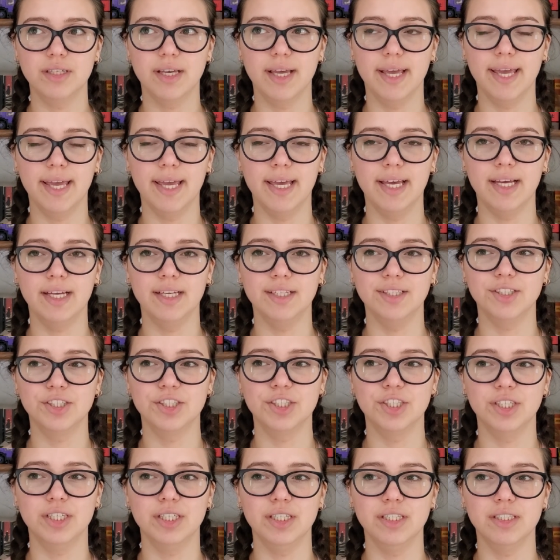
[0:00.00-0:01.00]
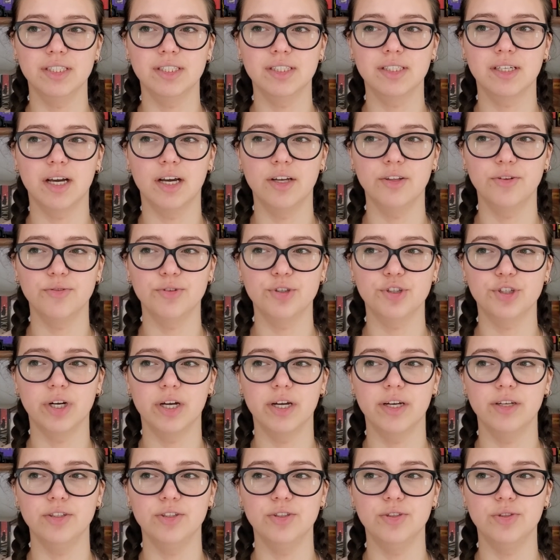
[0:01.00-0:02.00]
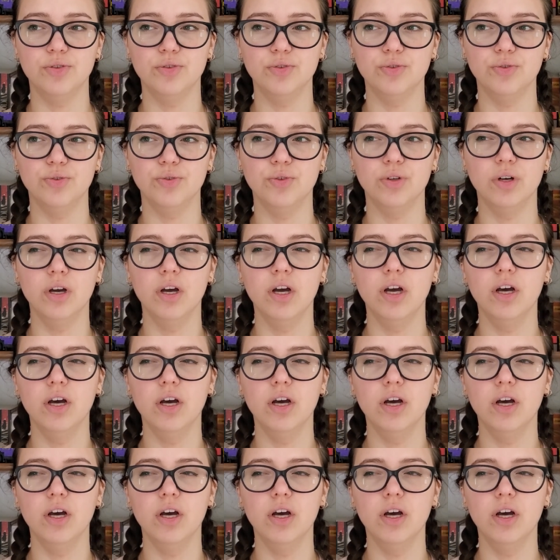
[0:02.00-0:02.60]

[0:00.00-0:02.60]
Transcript: and she's kind of trying to